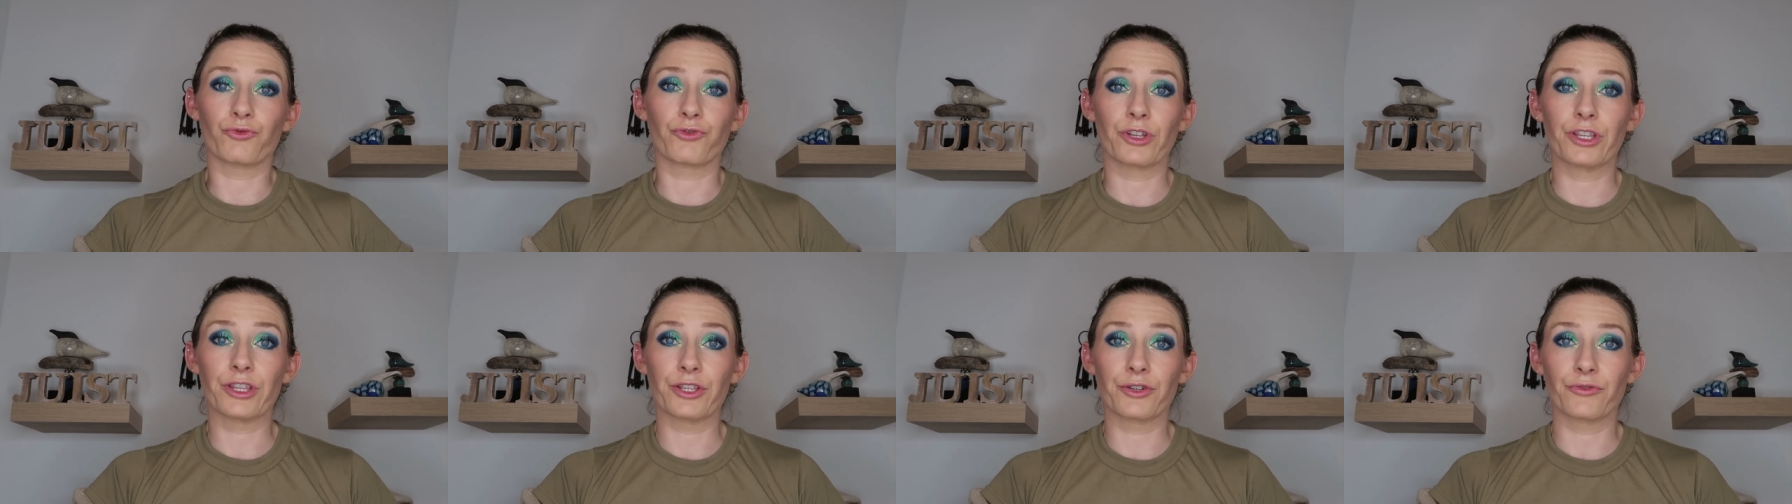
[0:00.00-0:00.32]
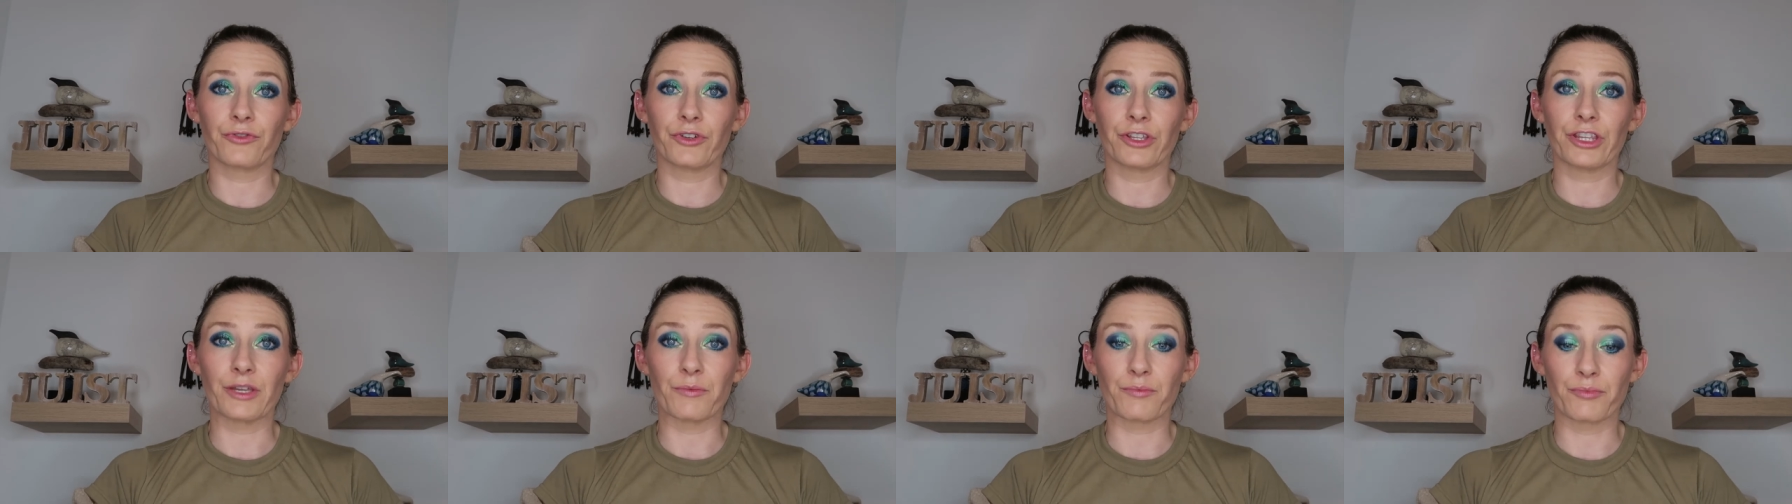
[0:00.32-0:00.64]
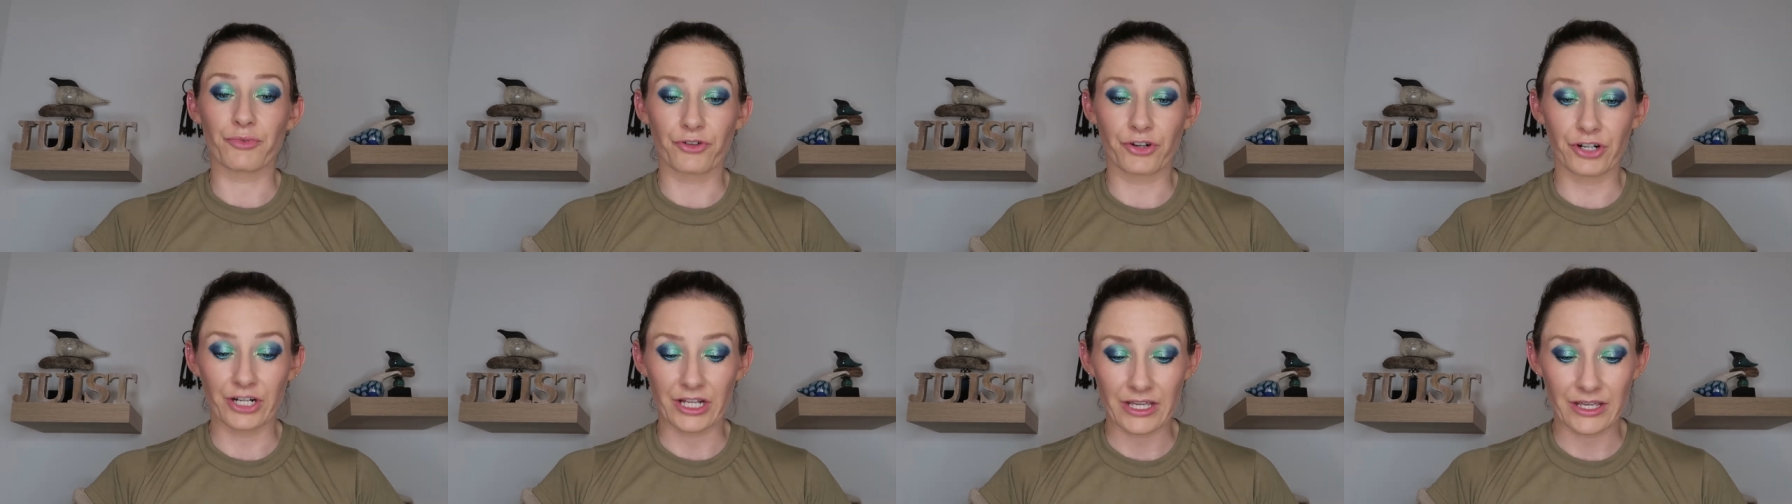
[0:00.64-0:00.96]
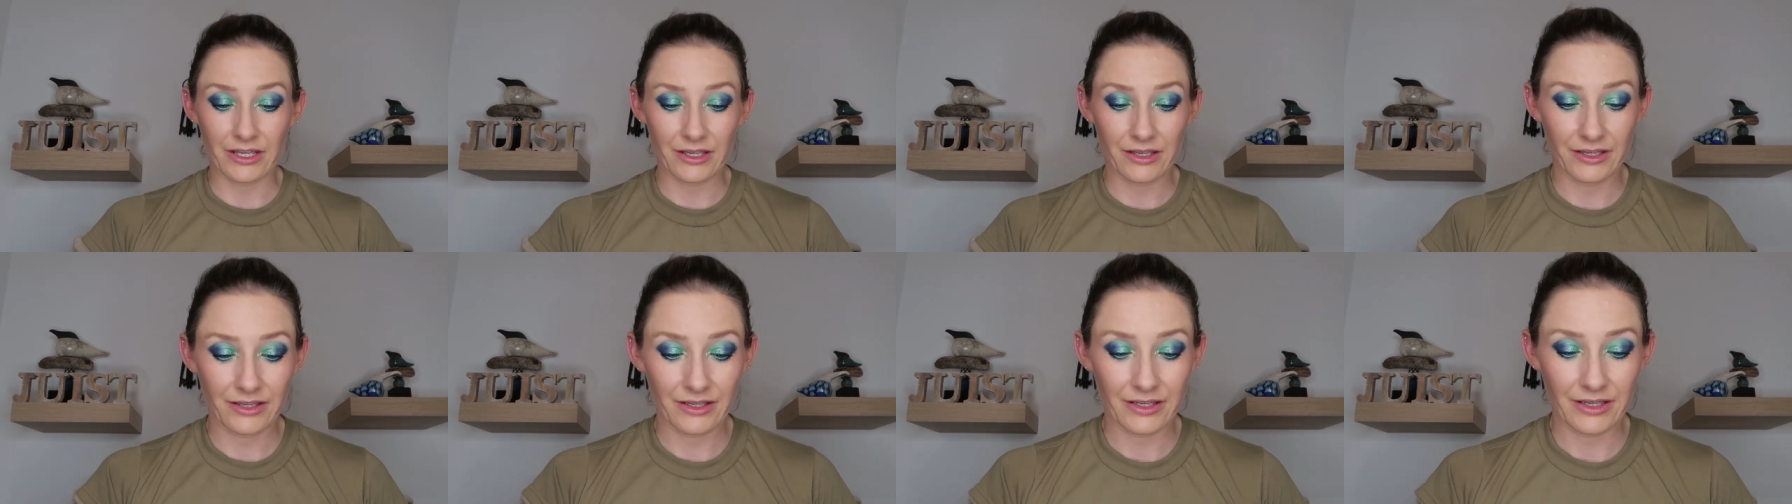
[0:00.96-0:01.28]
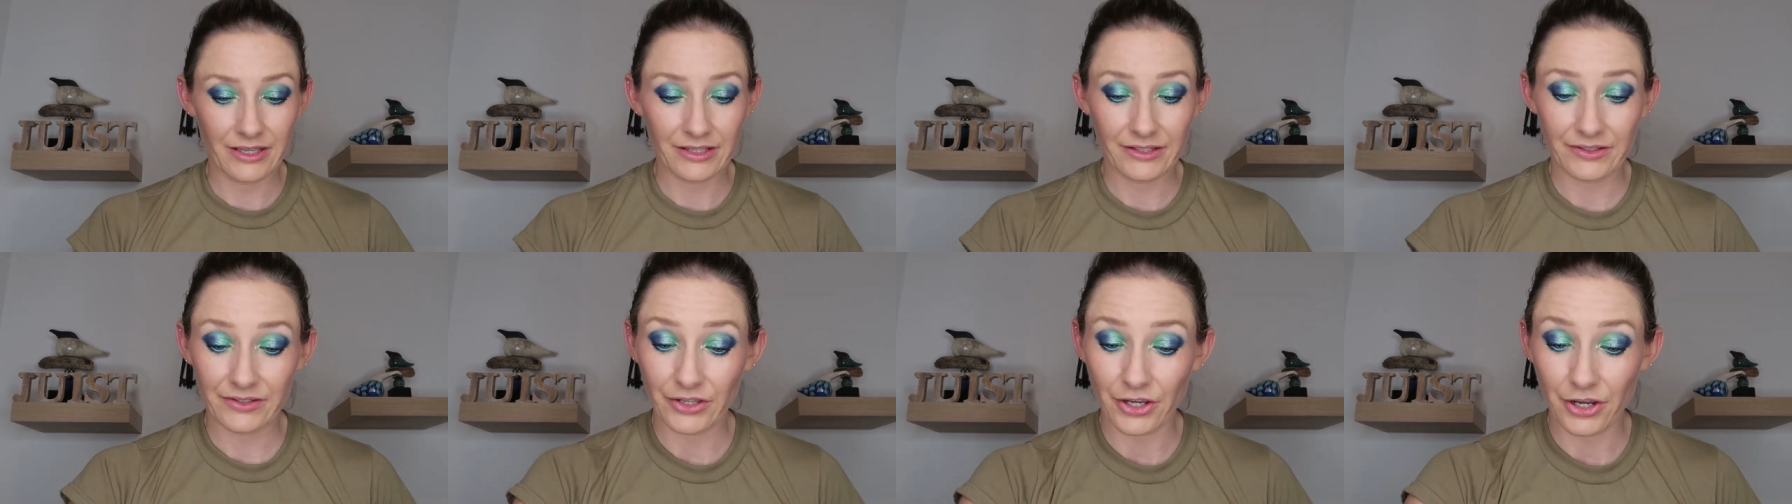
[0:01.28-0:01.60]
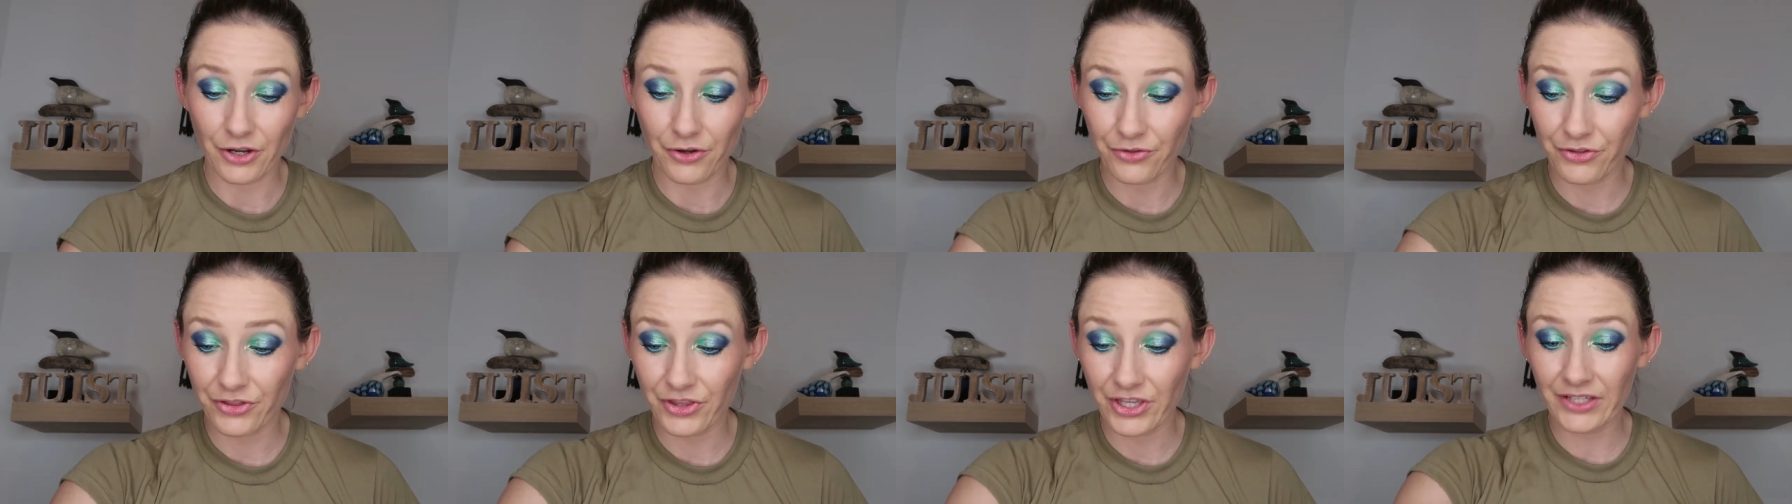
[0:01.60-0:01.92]
really, really pretty.
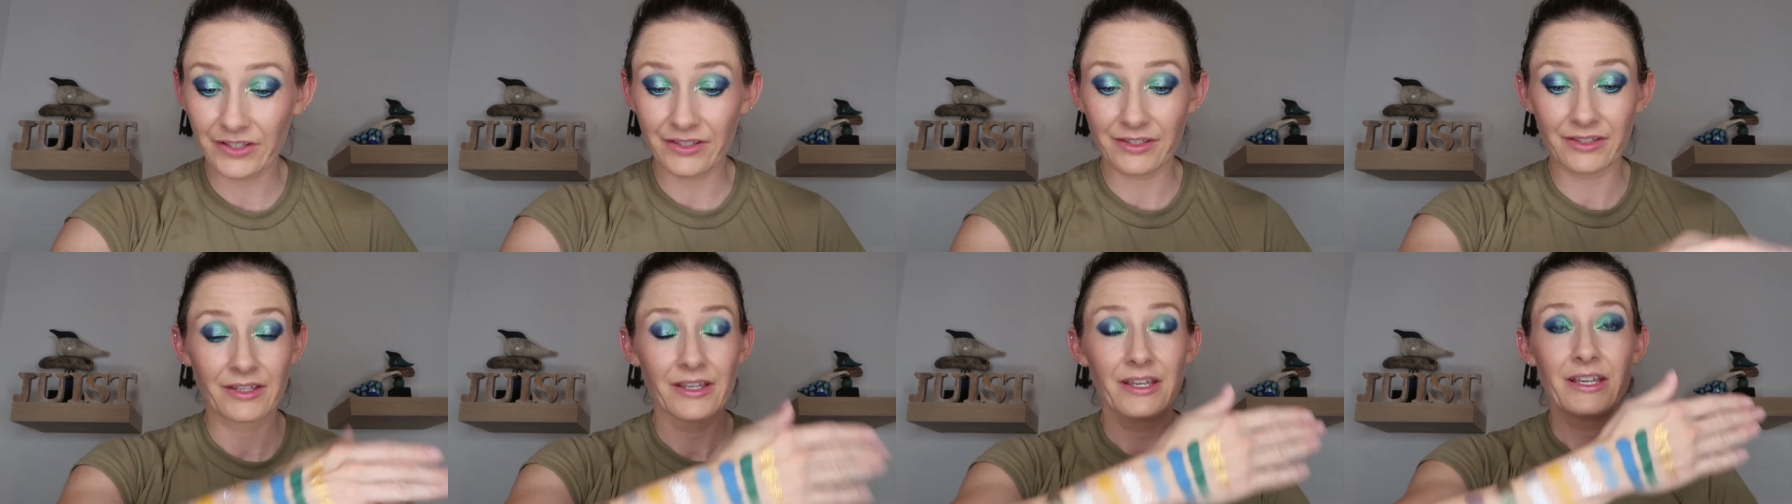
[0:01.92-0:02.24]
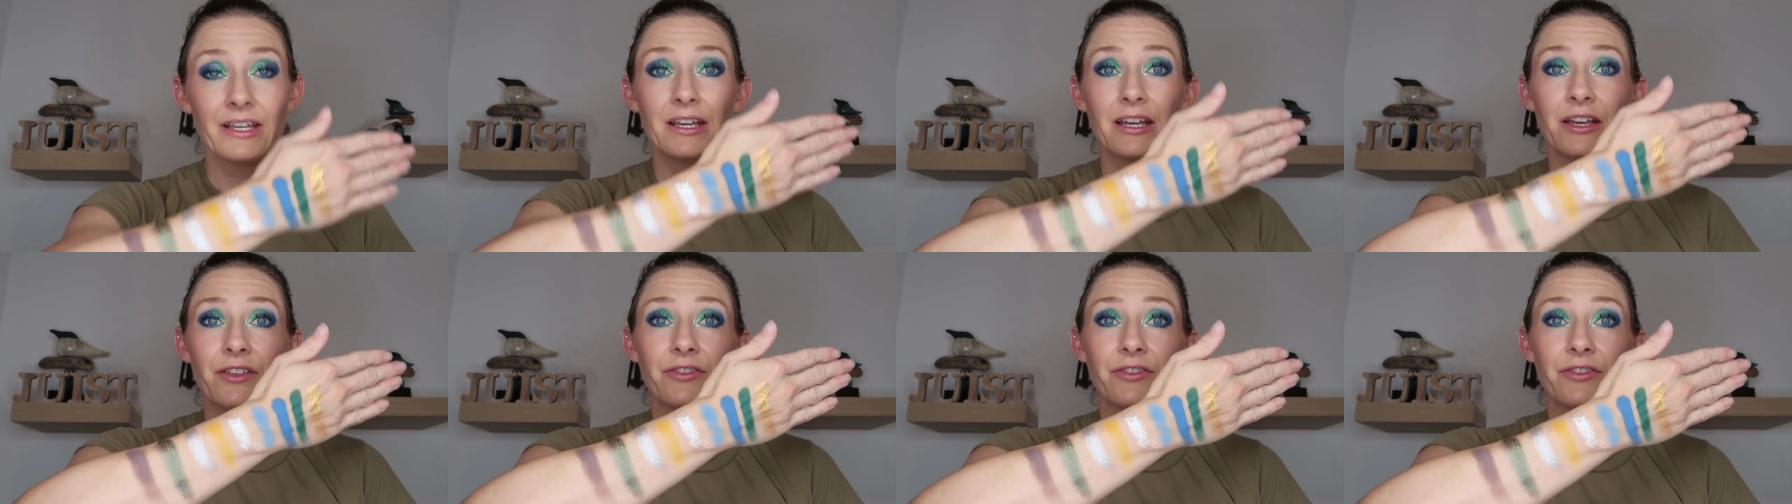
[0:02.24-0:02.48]
So this,